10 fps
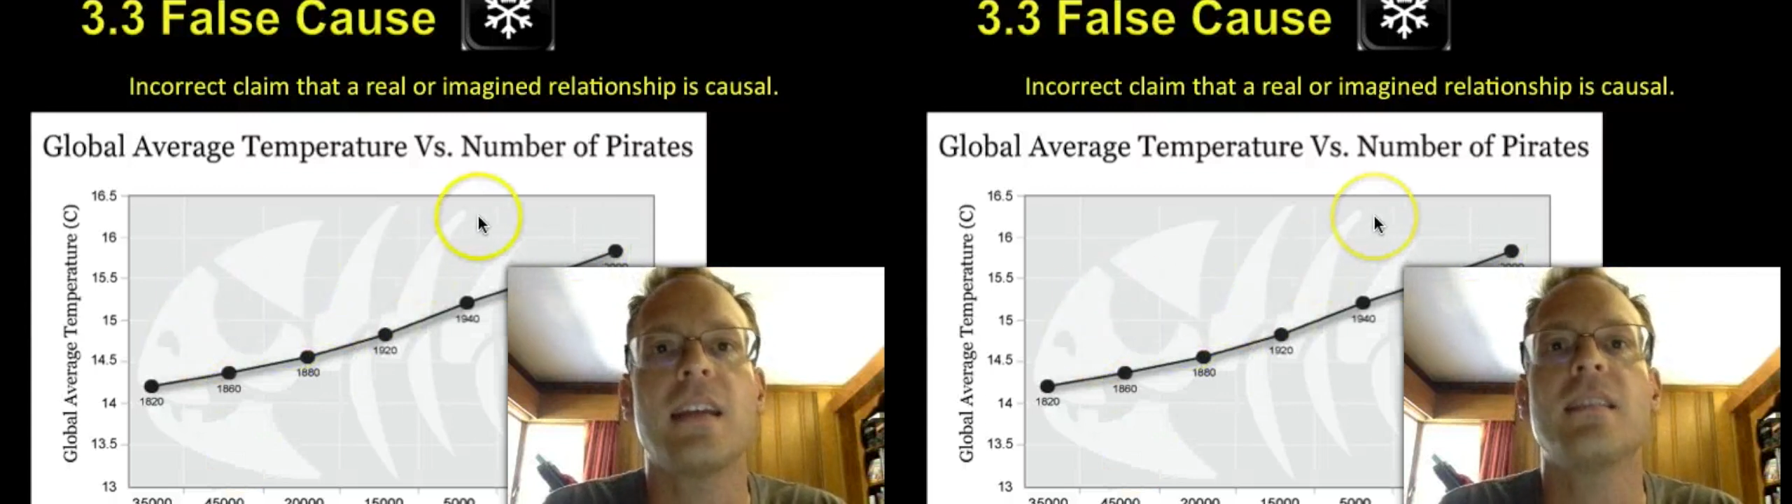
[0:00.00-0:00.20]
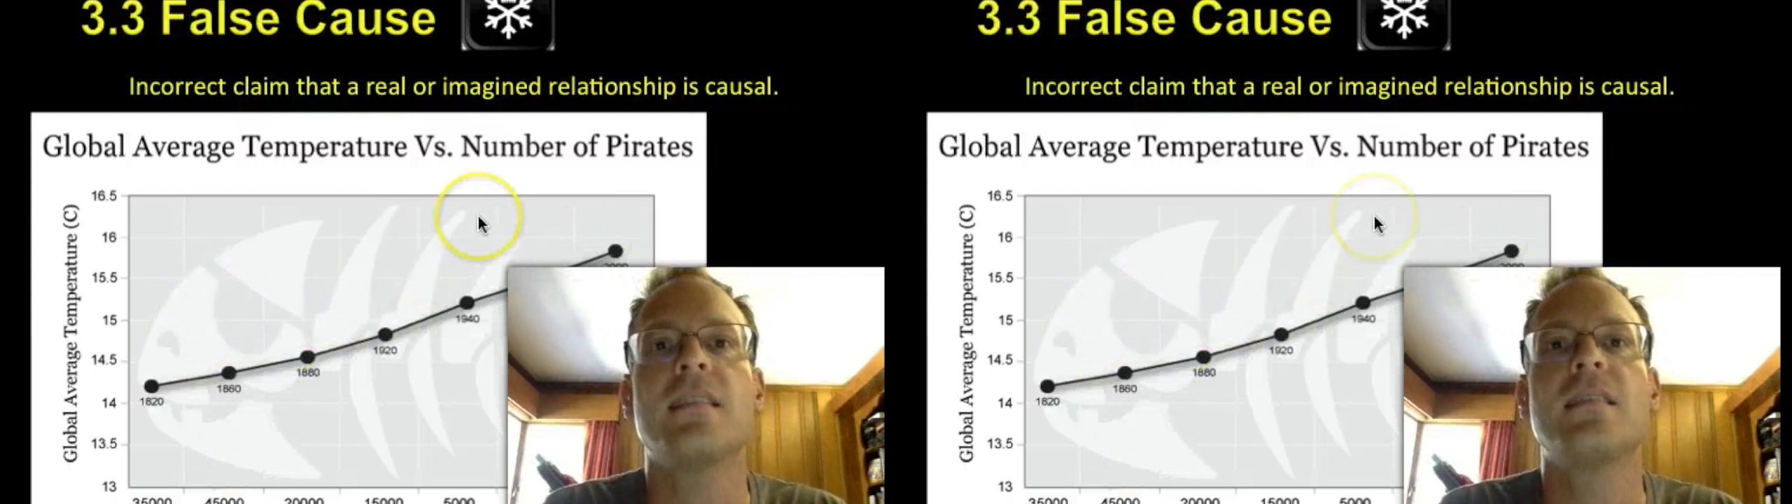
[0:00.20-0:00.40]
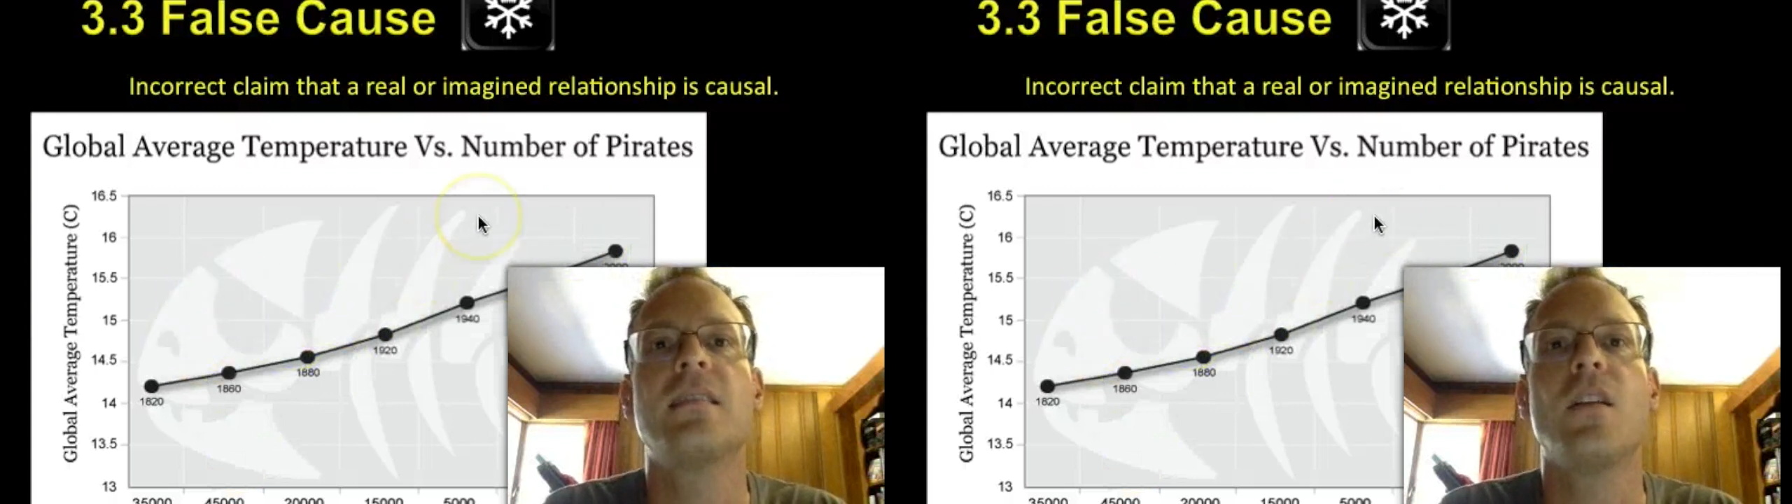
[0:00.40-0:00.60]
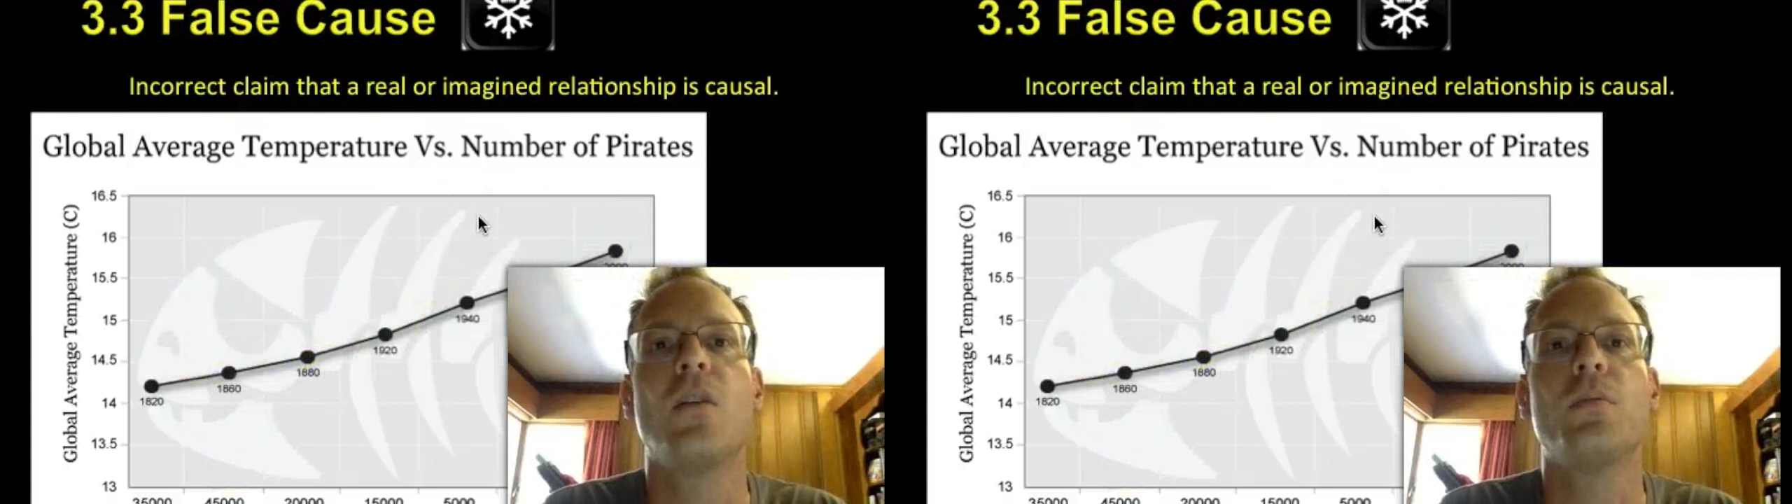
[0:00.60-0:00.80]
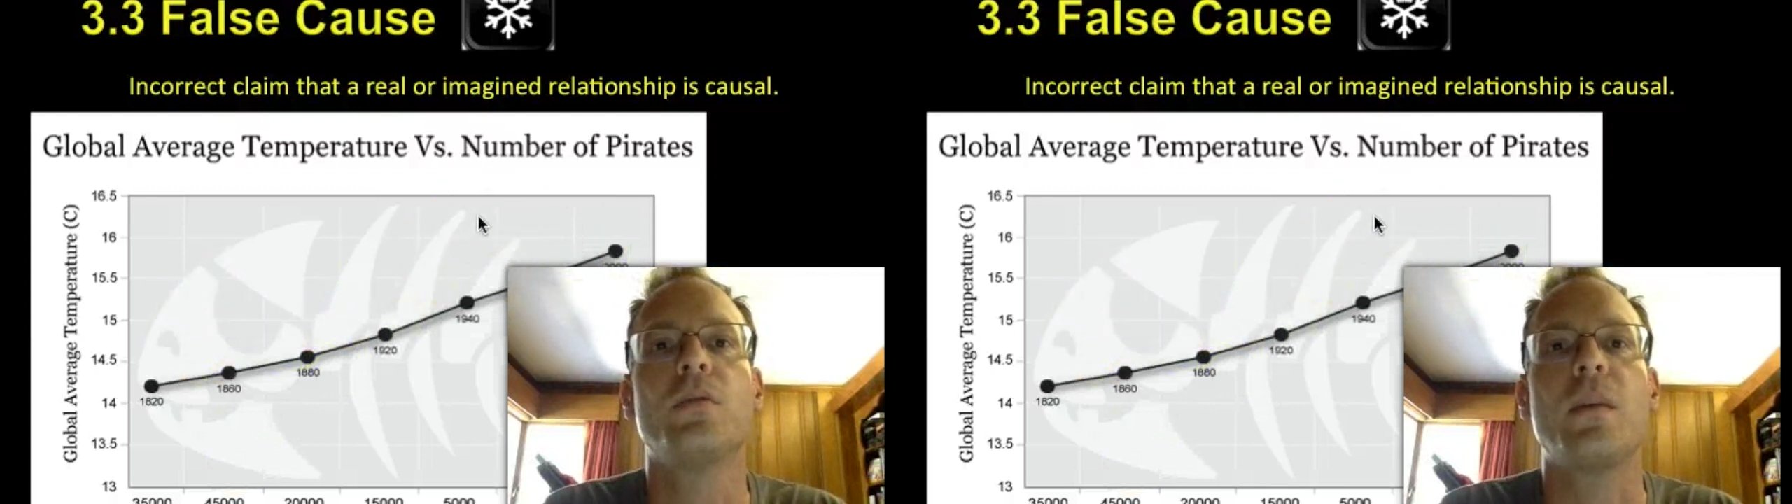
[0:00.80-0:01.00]
in
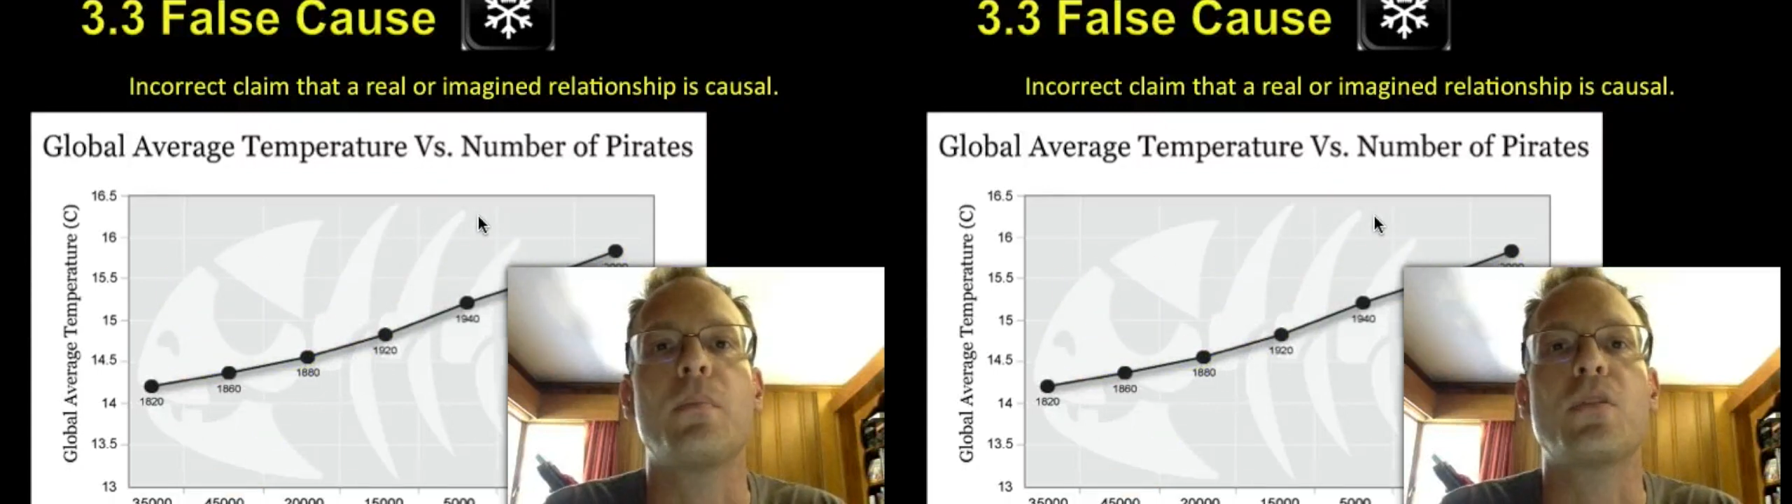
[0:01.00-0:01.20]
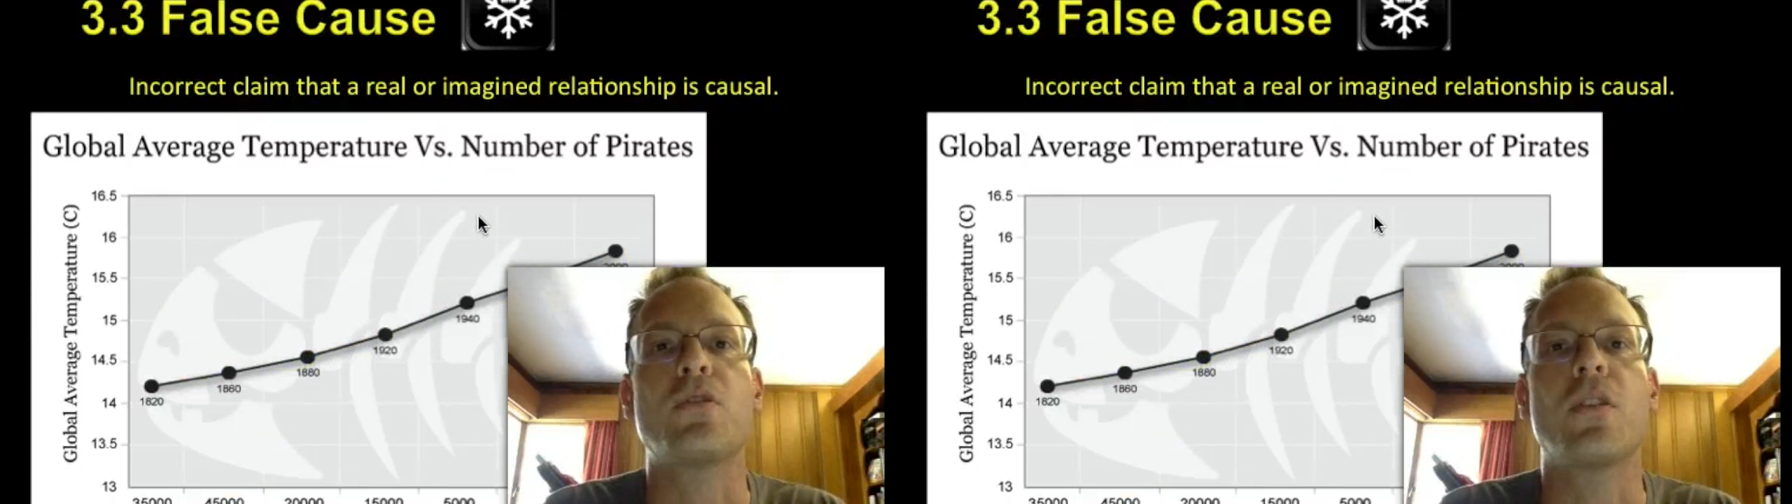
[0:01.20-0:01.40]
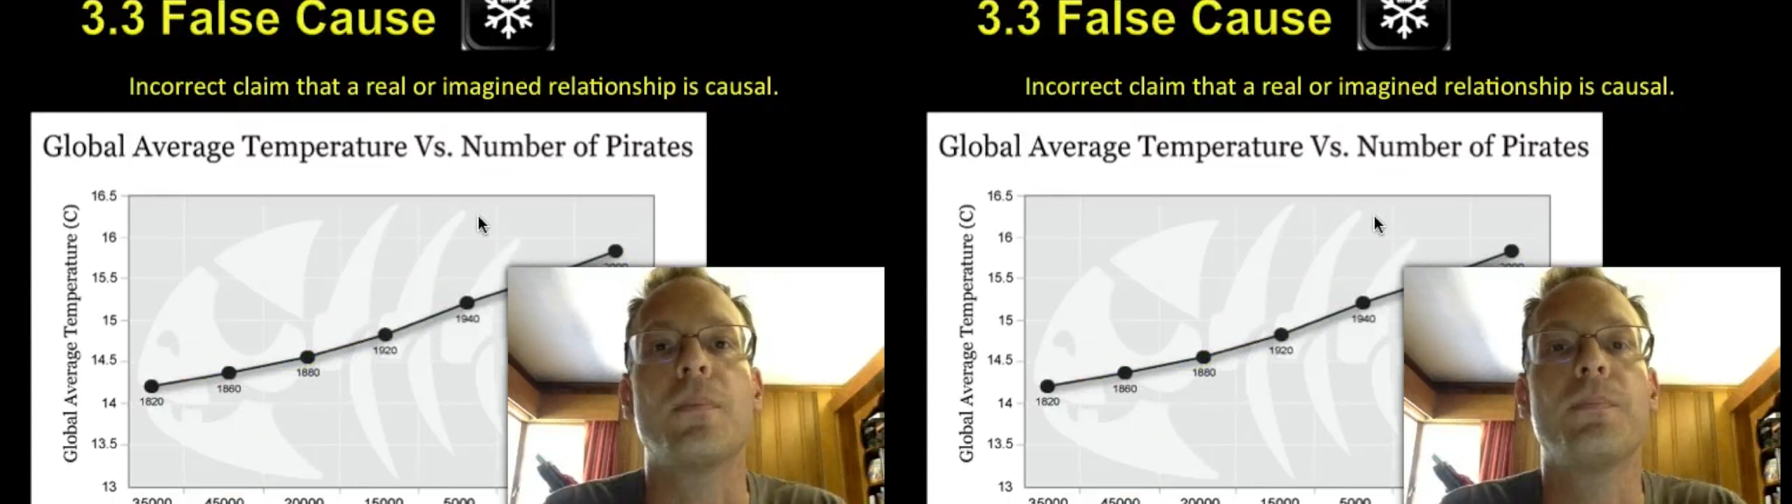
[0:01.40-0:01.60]
global temperature.